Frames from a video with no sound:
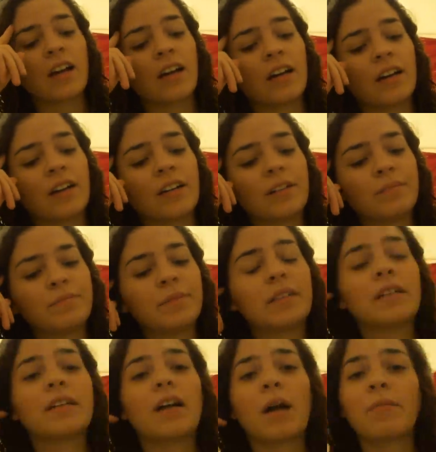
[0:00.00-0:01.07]
I'm
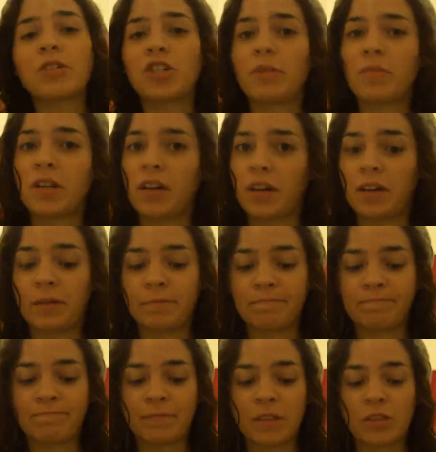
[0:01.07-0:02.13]
a Gemini,
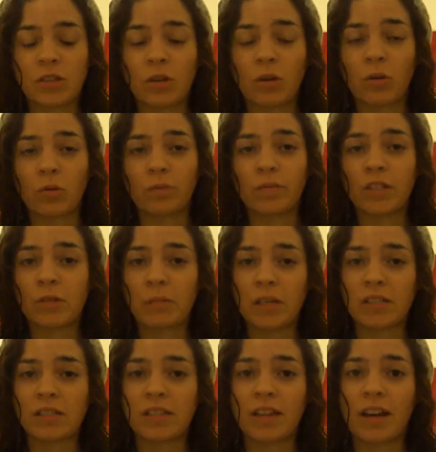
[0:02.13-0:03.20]
so this
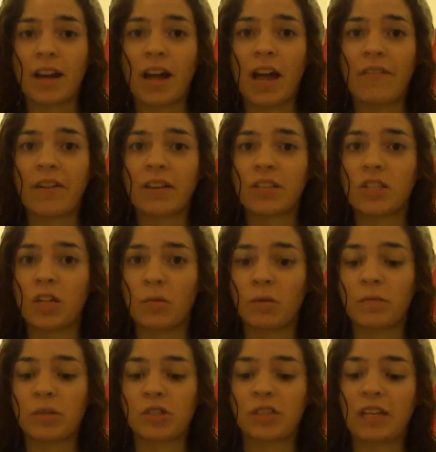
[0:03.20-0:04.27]
means that I have a double
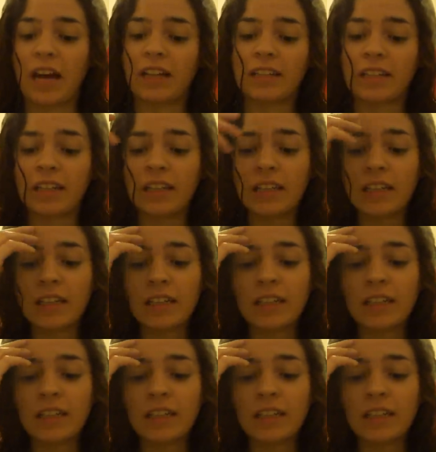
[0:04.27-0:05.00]
personality.